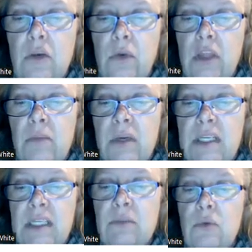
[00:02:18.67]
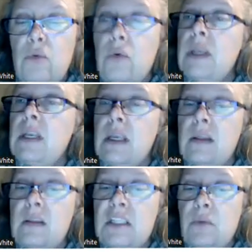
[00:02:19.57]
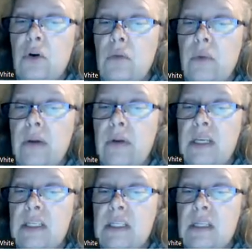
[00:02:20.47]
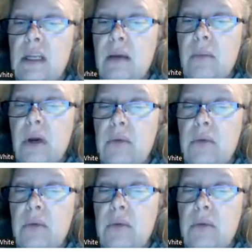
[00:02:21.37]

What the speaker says: with my decimal point in the spot where it is in the number,